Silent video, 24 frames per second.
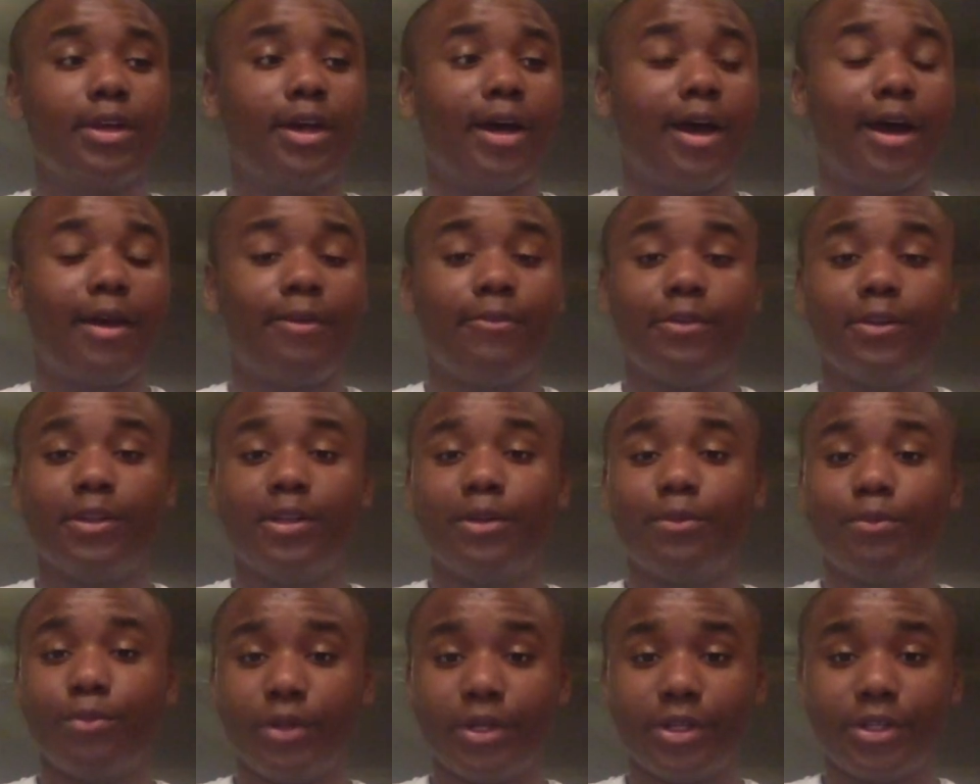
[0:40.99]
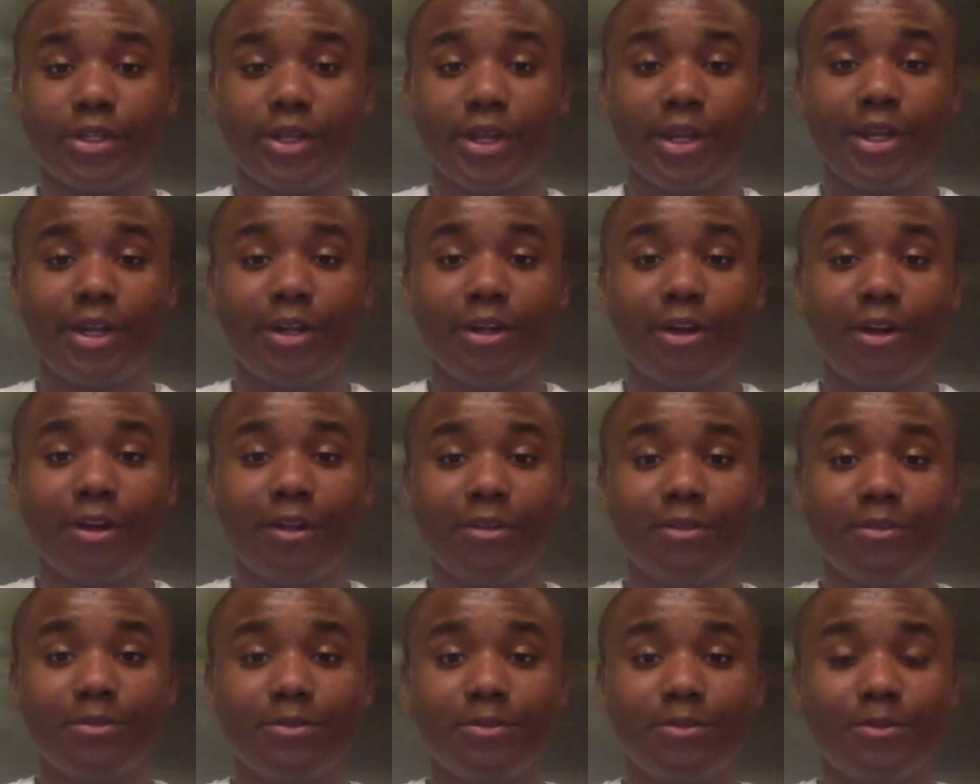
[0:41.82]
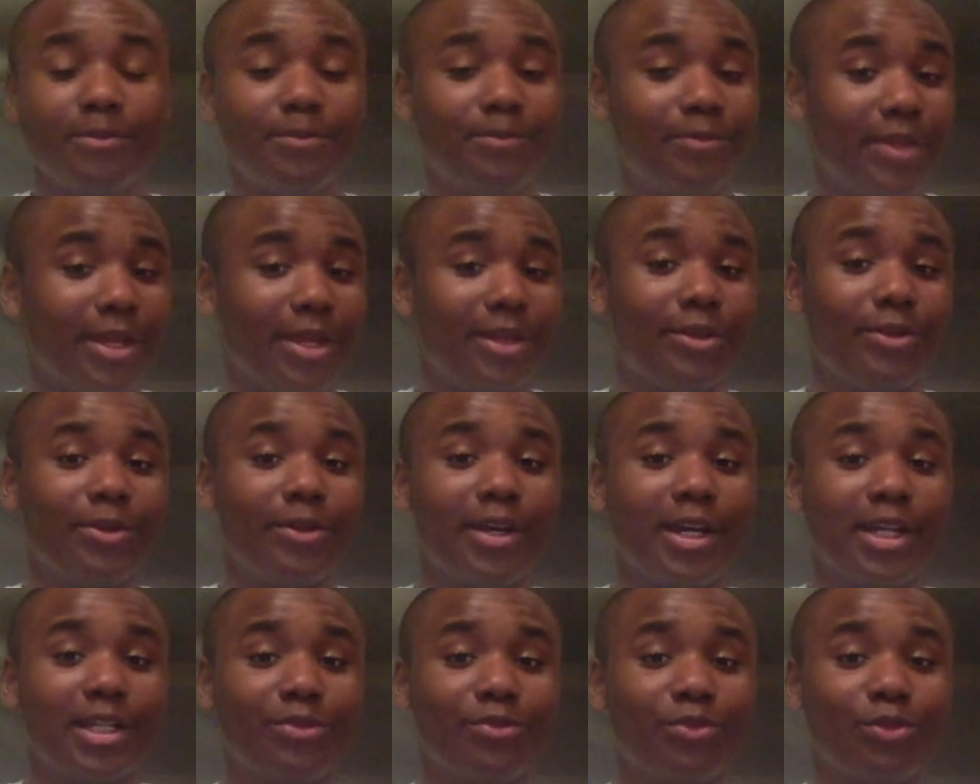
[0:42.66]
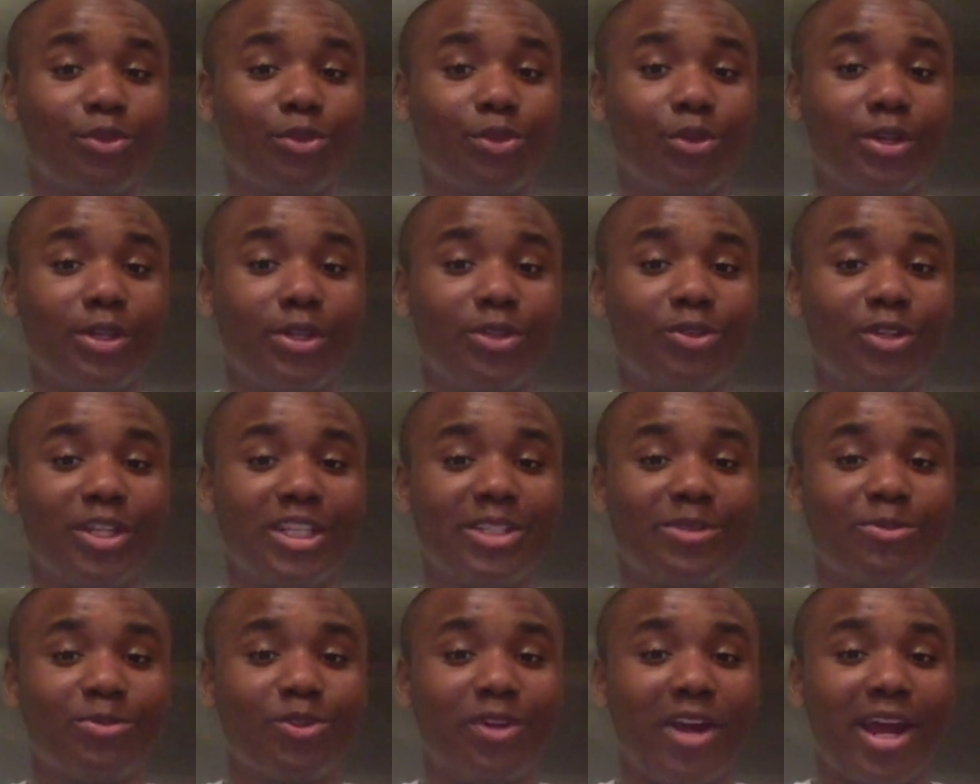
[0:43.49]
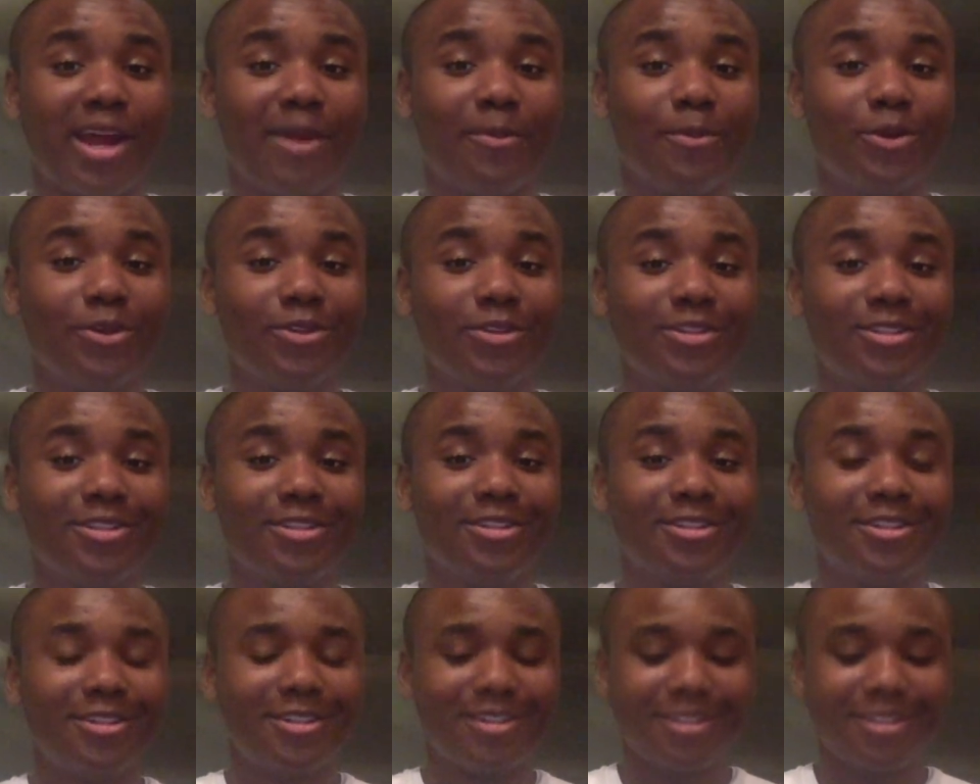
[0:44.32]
I really appreciate it all. Thank you guys for 33 subscribers.